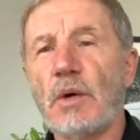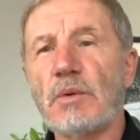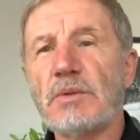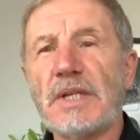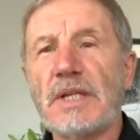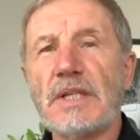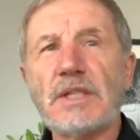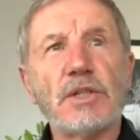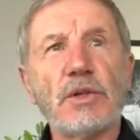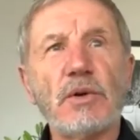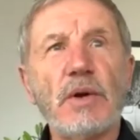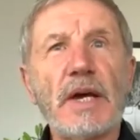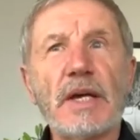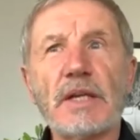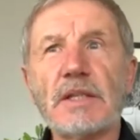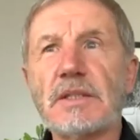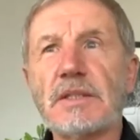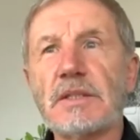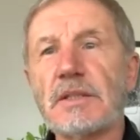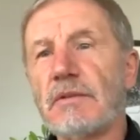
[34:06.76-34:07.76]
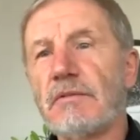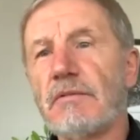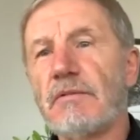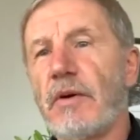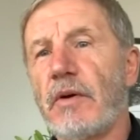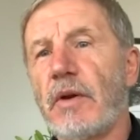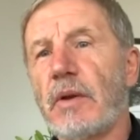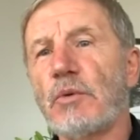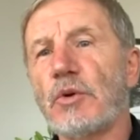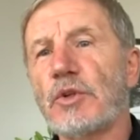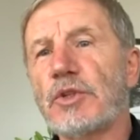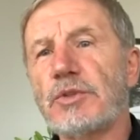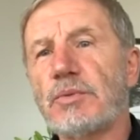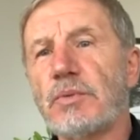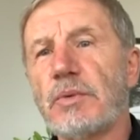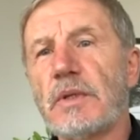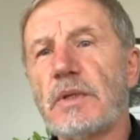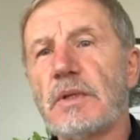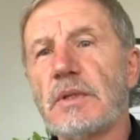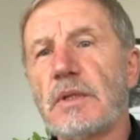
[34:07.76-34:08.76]
interact very much
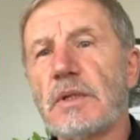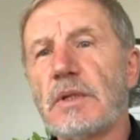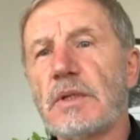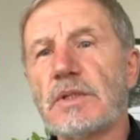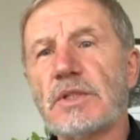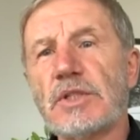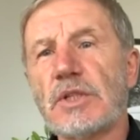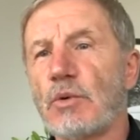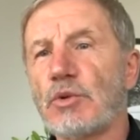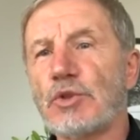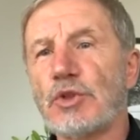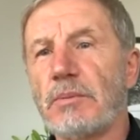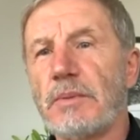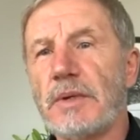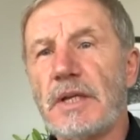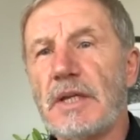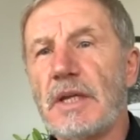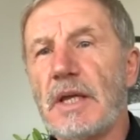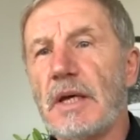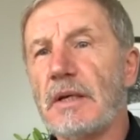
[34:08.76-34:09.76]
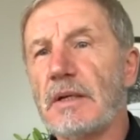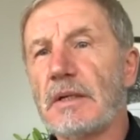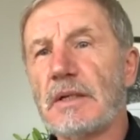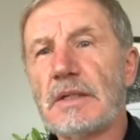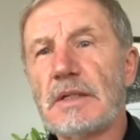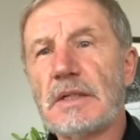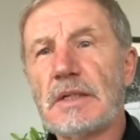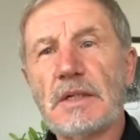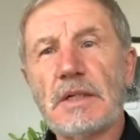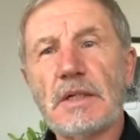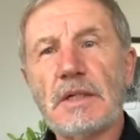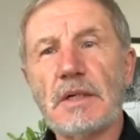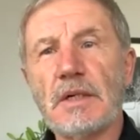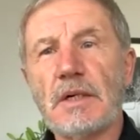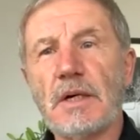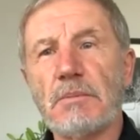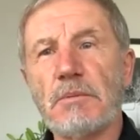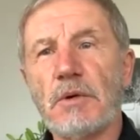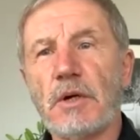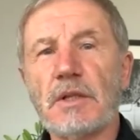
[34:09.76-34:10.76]
with the social media.
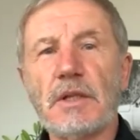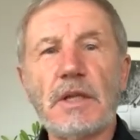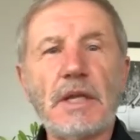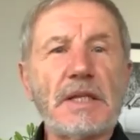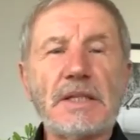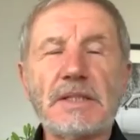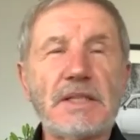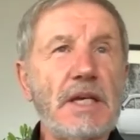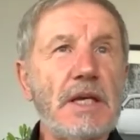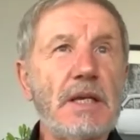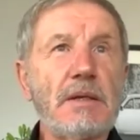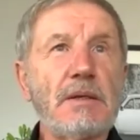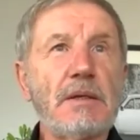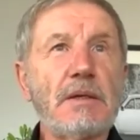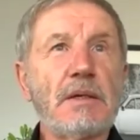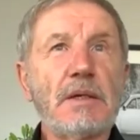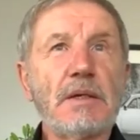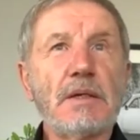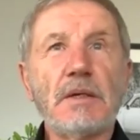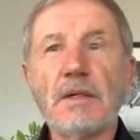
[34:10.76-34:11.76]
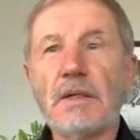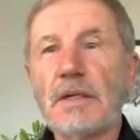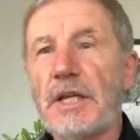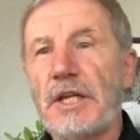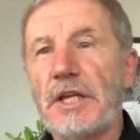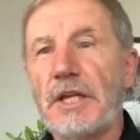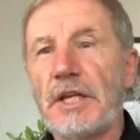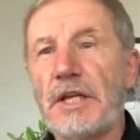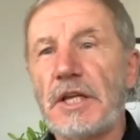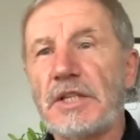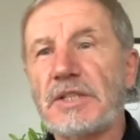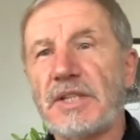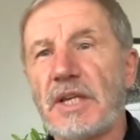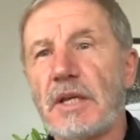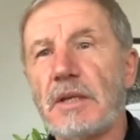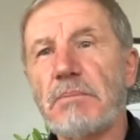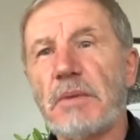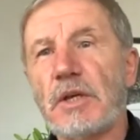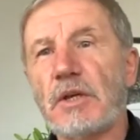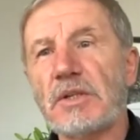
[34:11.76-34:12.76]
Yeah. I'm on LinkedIn
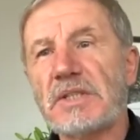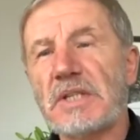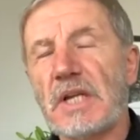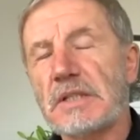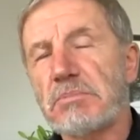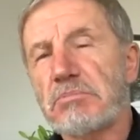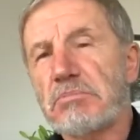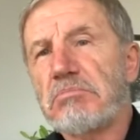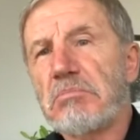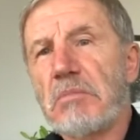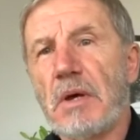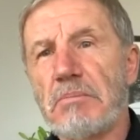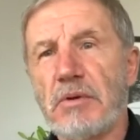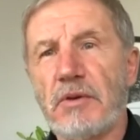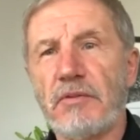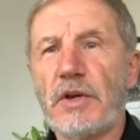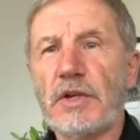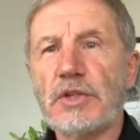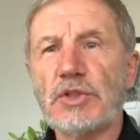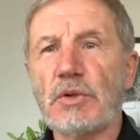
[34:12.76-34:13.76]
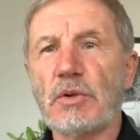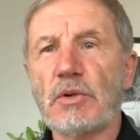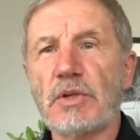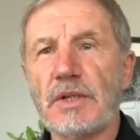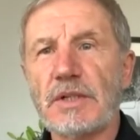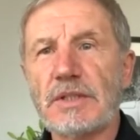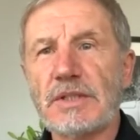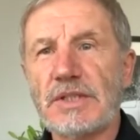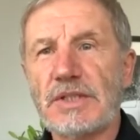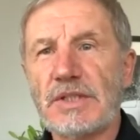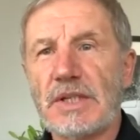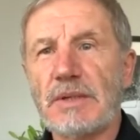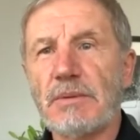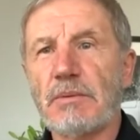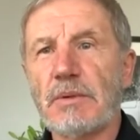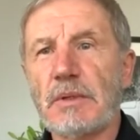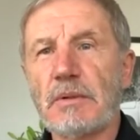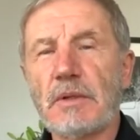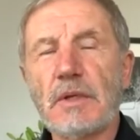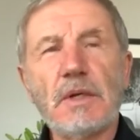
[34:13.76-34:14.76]
because that's a professional
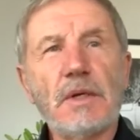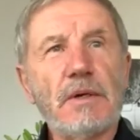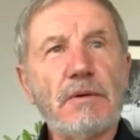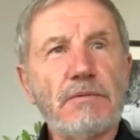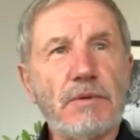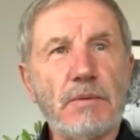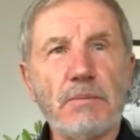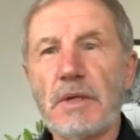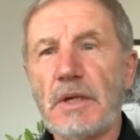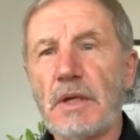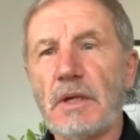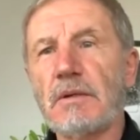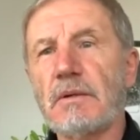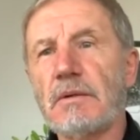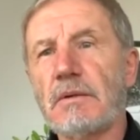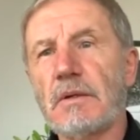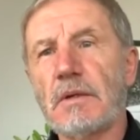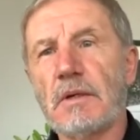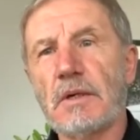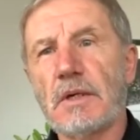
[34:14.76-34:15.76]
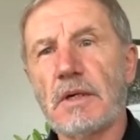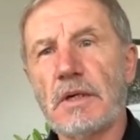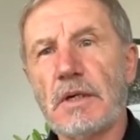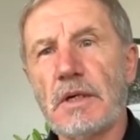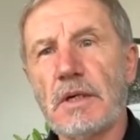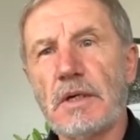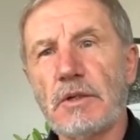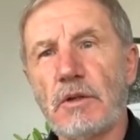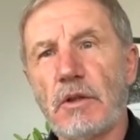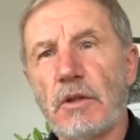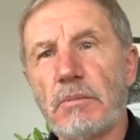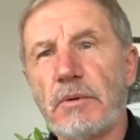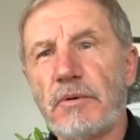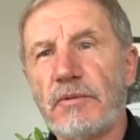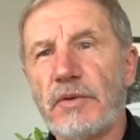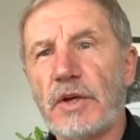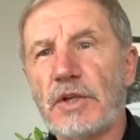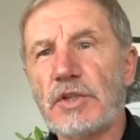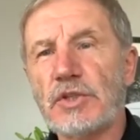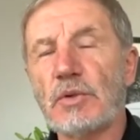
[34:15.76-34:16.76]
courtesy for me and other
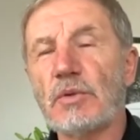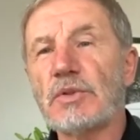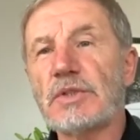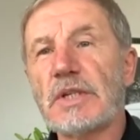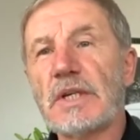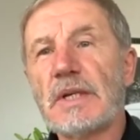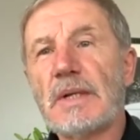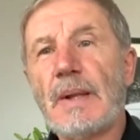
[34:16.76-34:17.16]
professionals.